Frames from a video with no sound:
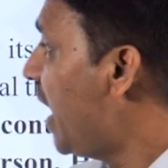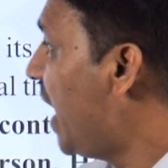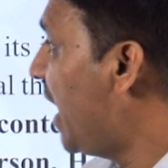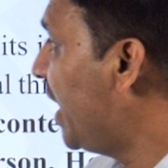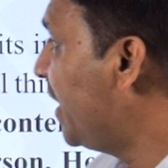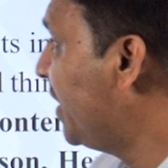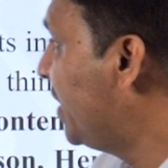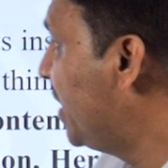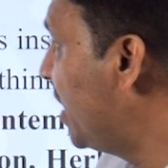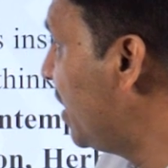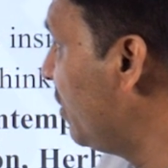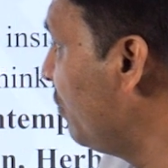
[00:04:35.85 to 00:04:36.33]

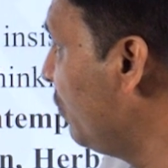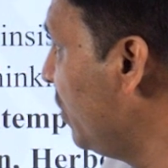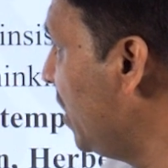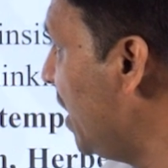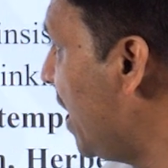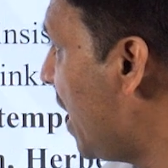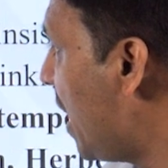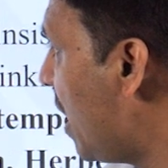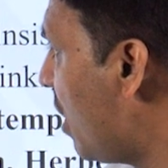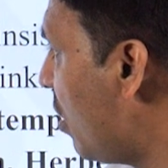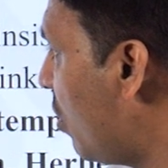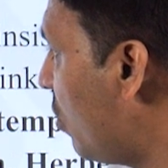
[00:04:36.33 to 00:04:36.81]
And then
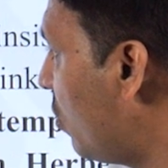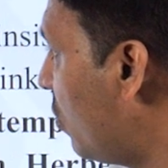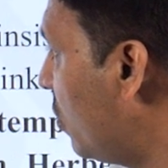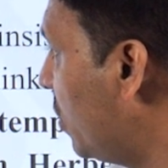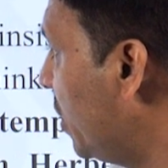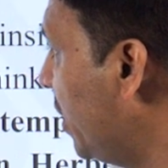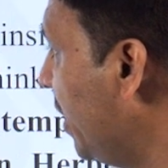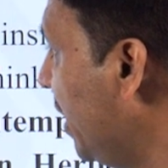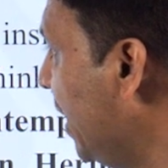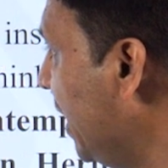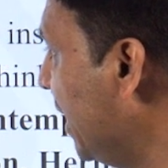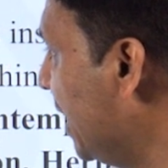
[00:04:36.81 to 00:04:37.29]
we have
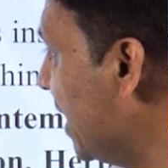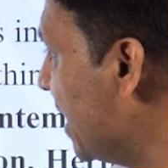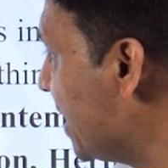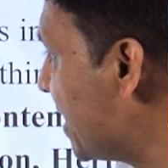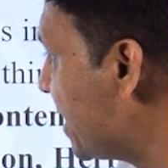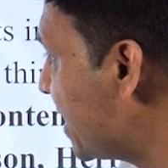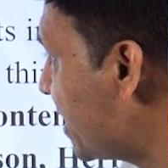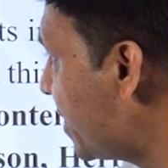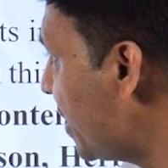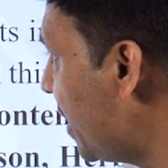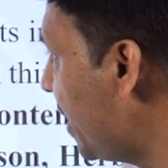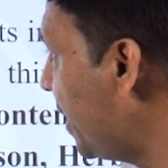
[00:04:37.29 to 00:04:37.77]

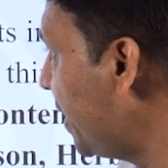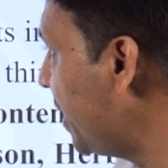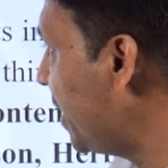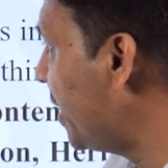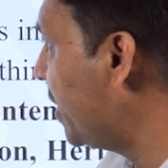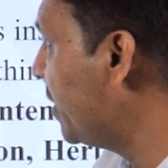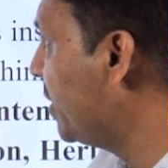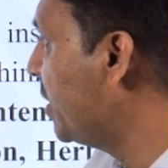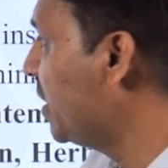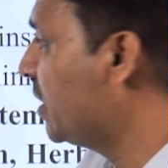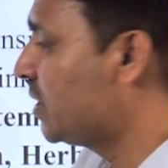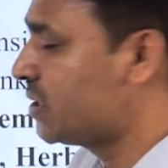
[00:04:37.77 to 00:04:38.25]

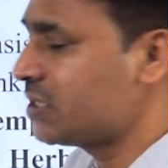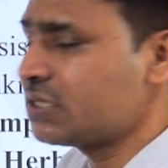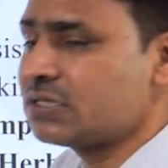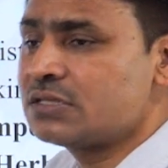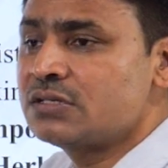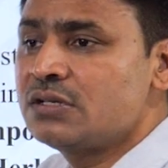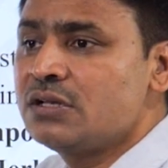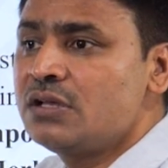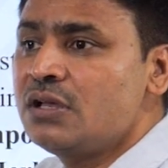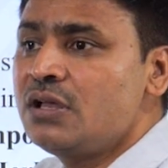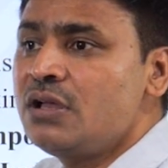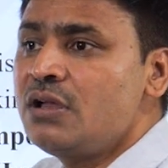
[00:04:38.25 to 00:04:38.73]
illustrated this
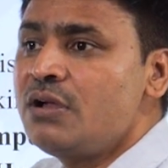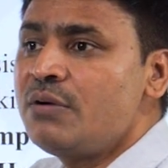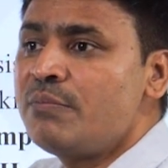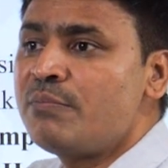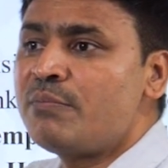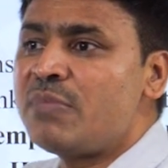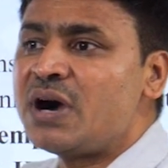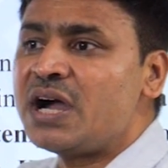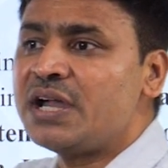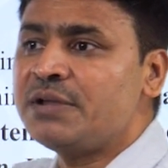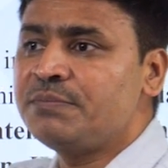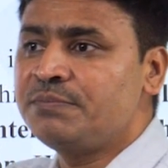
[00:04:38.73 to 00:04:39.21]

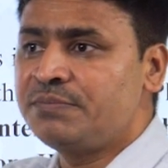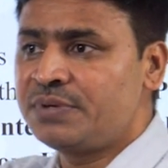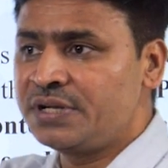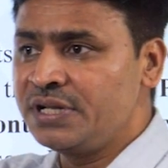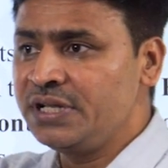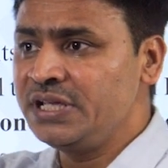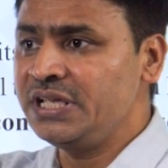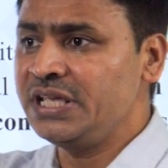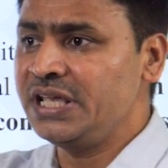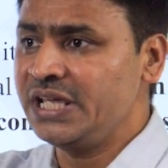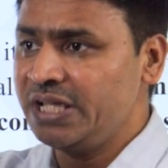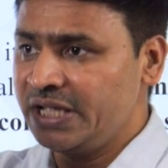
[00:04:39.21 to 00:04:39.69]
by
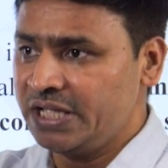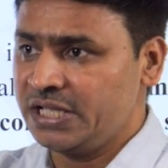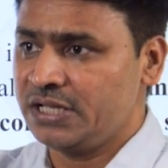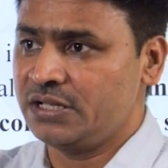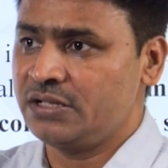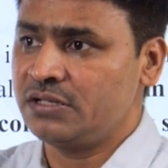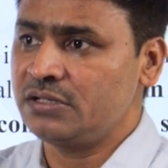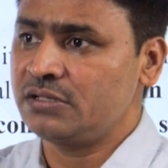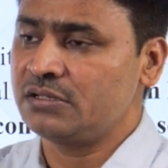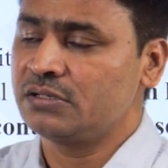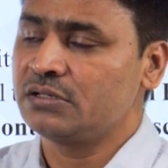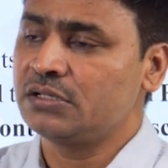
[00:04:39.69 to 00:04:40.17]
bringing
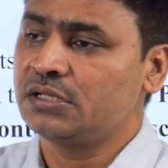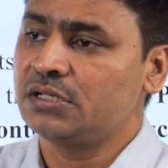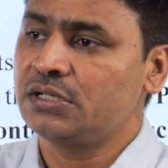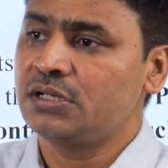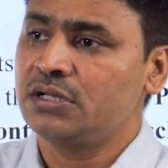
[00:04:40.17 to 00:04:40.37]
in